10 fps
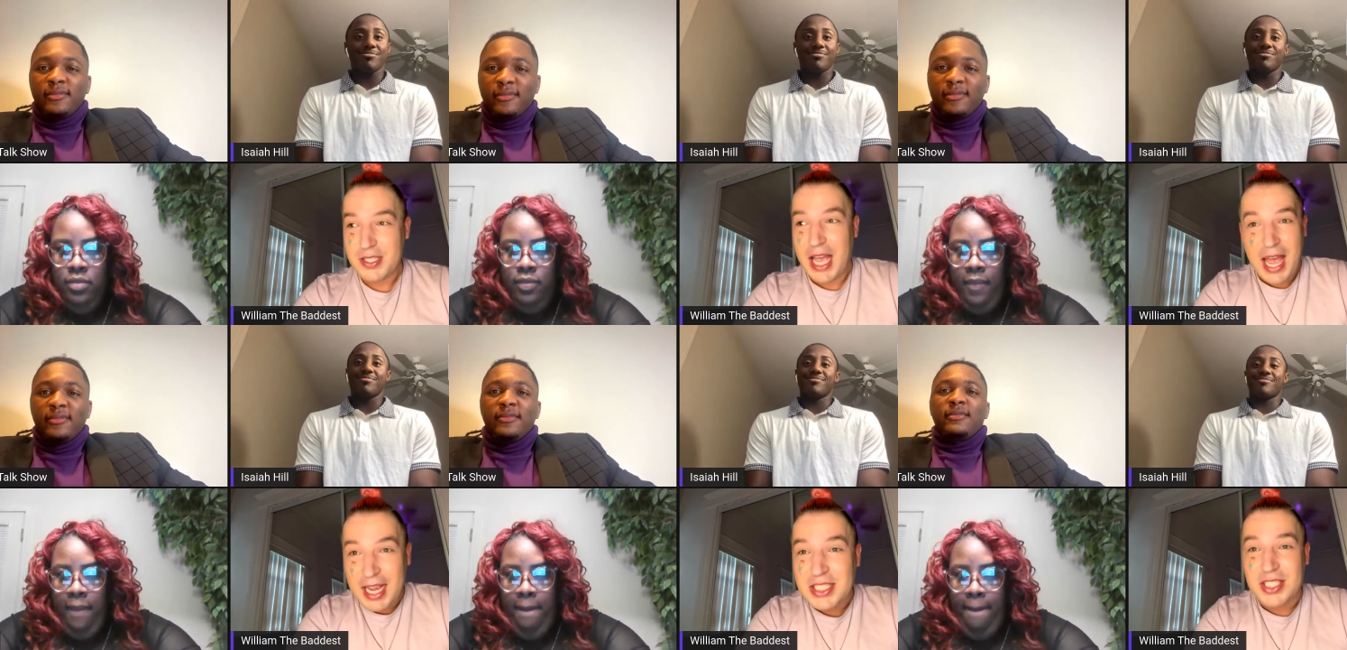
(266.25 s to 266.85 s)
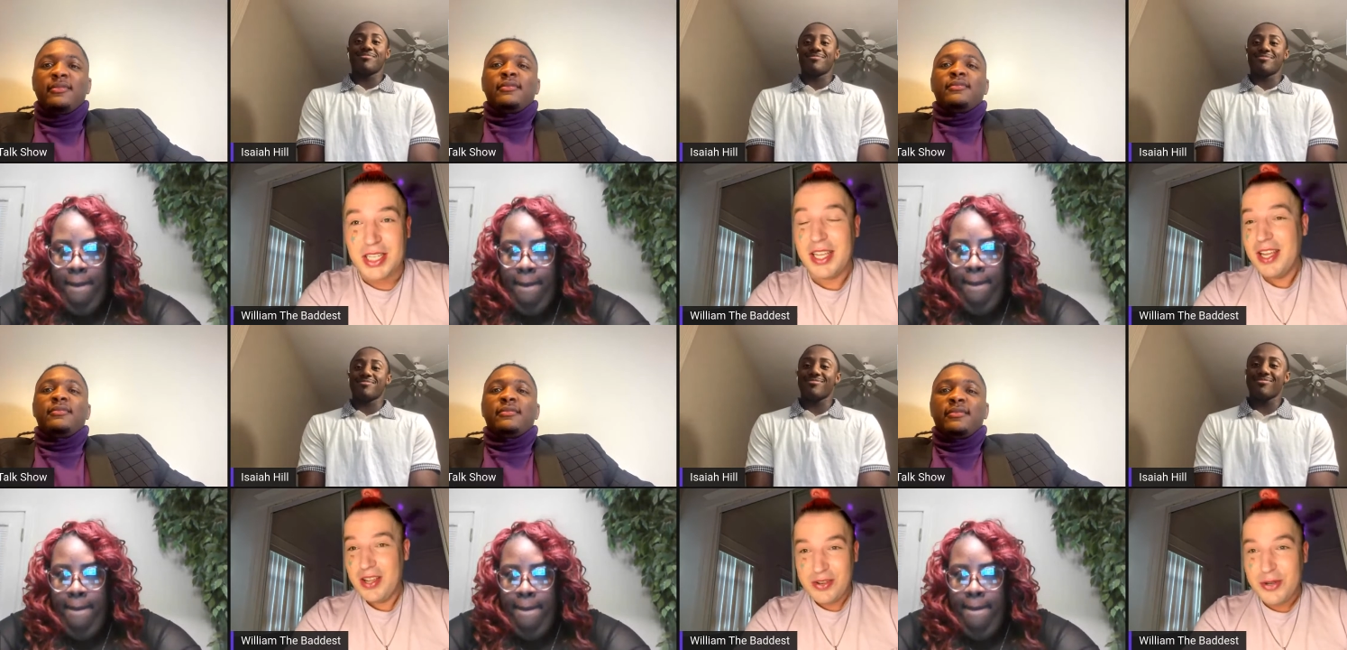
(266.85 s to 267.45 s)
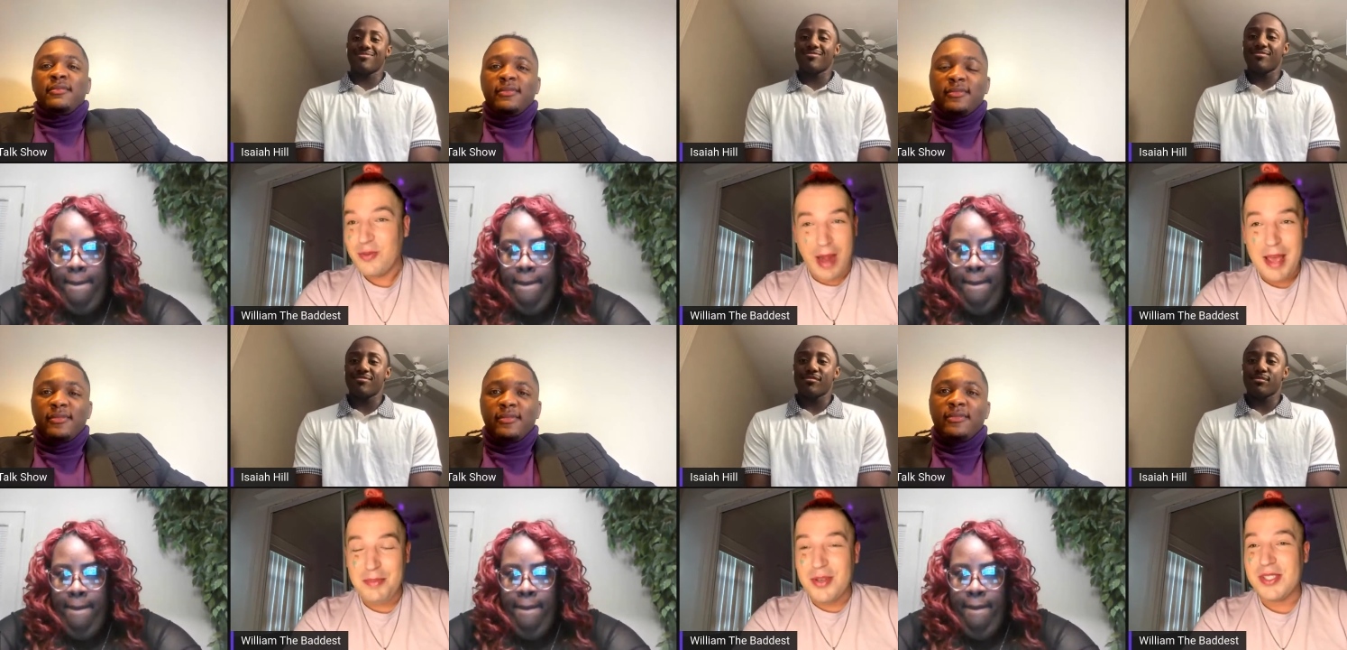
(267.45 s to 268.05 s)
Speaker 1: I actually do rap
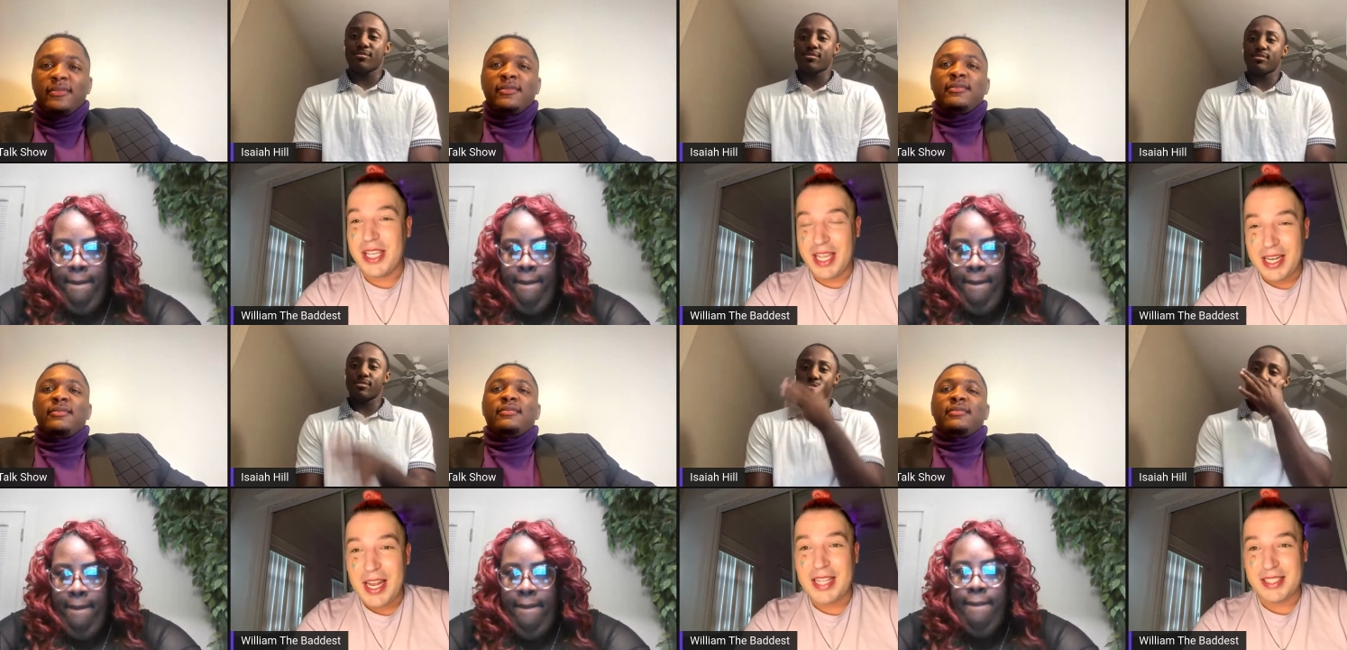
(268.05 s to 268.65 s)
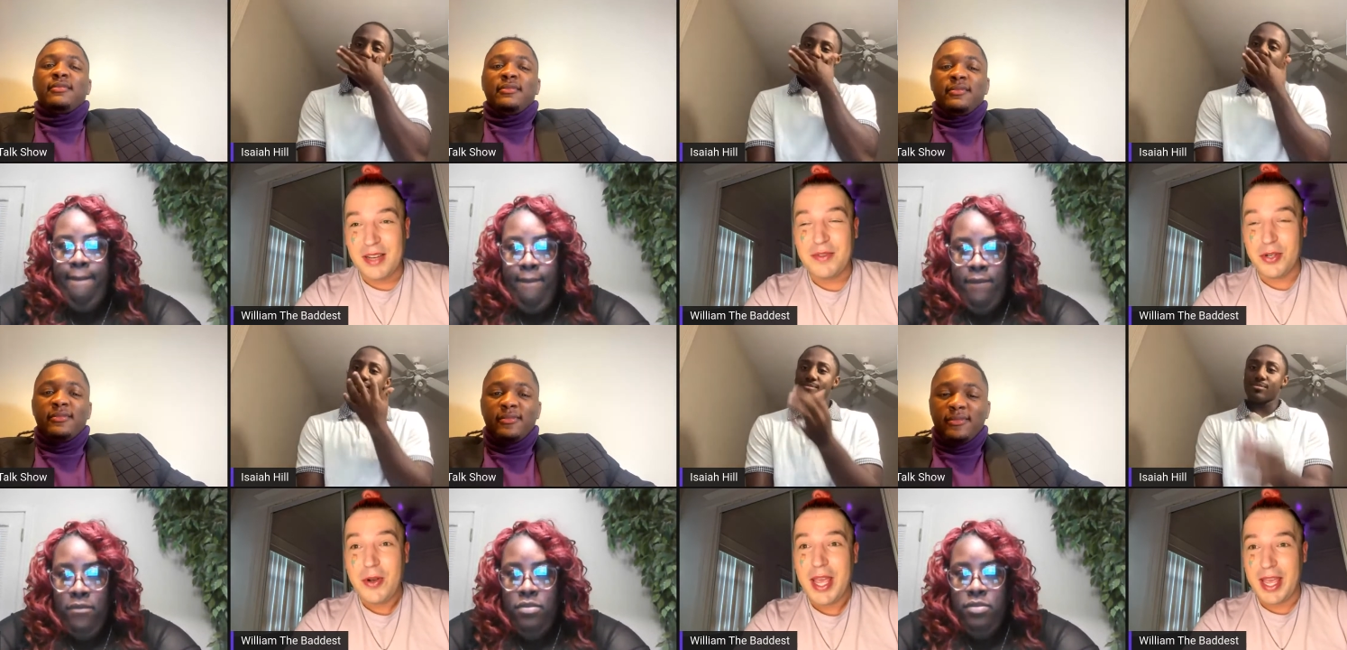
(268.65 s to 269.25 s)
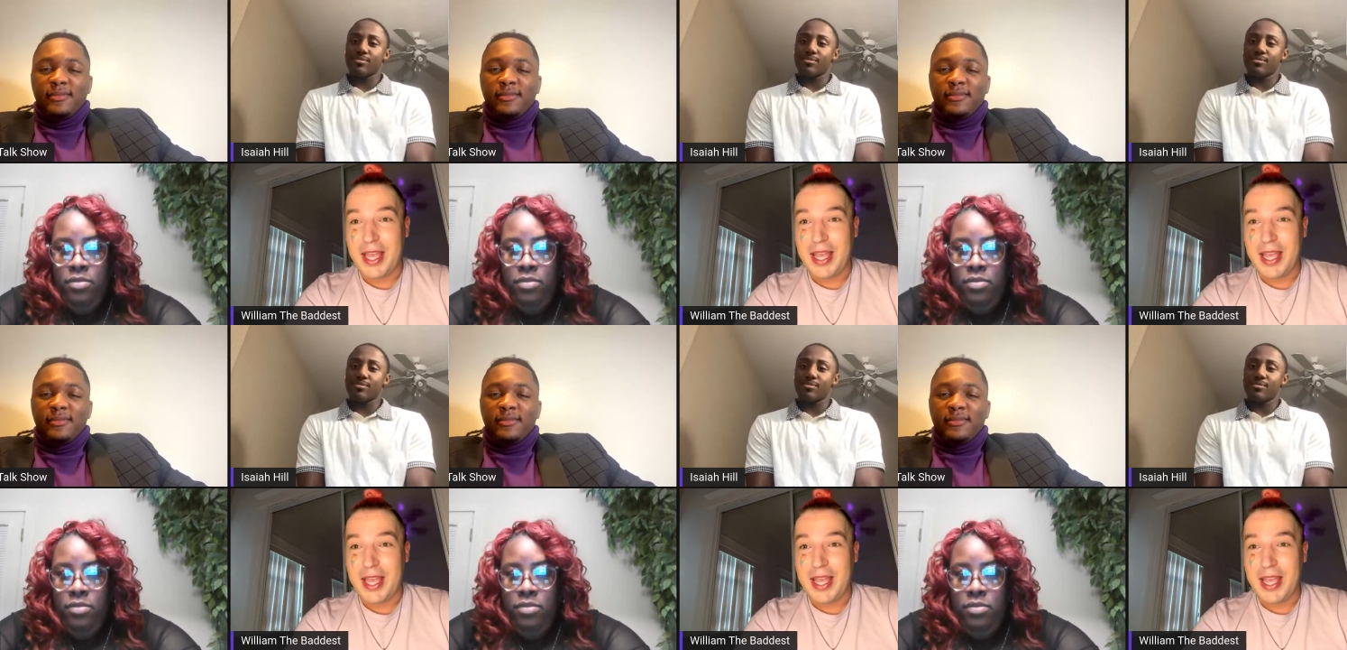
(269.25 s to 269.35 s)
music, and that stuff do hit.